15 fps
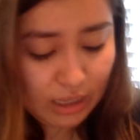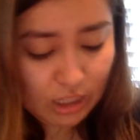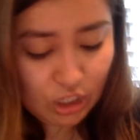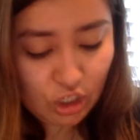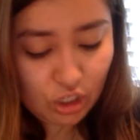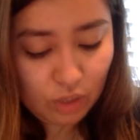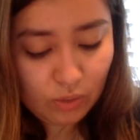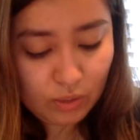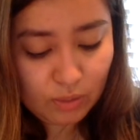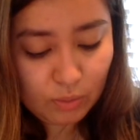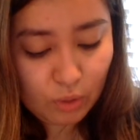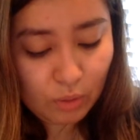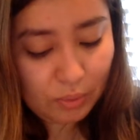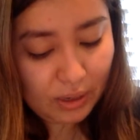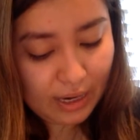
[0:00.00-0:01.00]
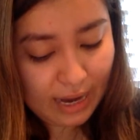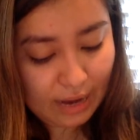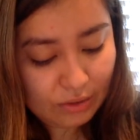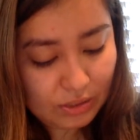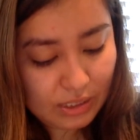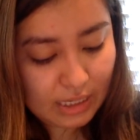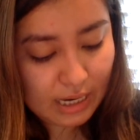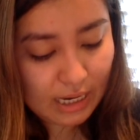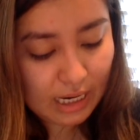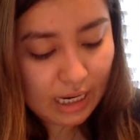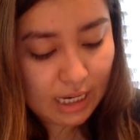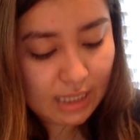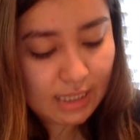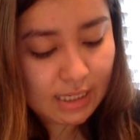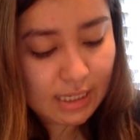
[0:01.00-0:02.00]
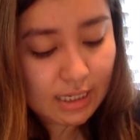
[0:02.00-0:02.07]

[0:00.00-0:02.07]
In the morning, the chill was more pronounced,